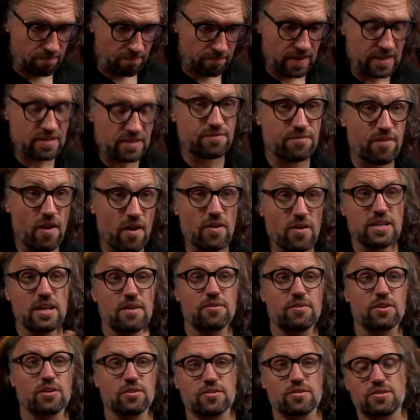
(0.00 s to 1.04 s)
It's very
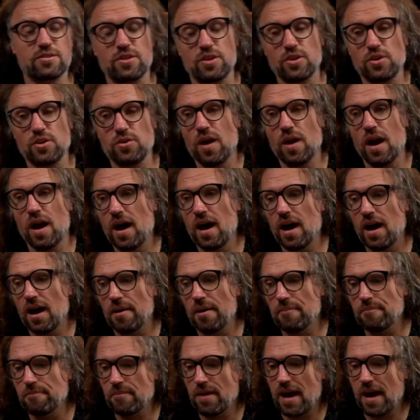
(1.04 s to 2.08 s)
difficult to
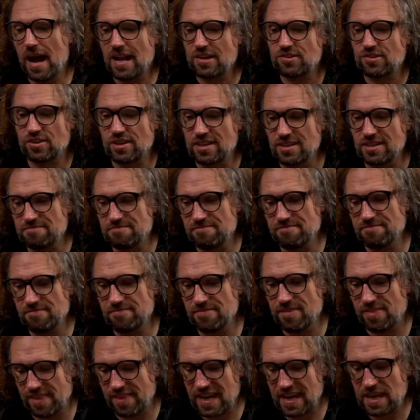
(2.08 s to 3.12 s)
actually
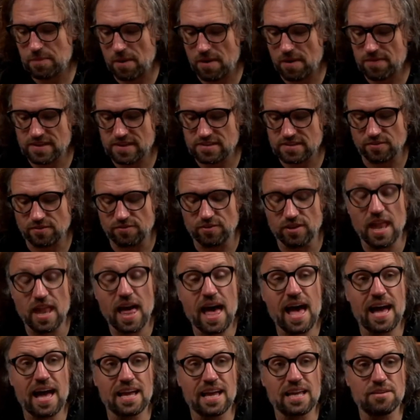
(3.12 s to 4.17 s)
think about this stuff
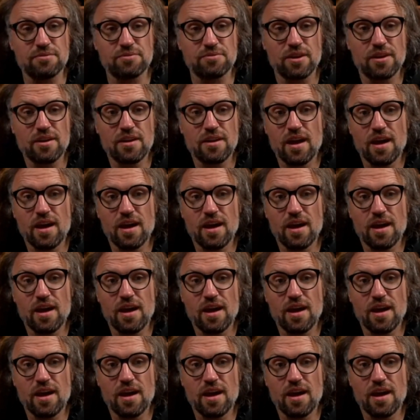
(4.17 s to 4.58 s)
live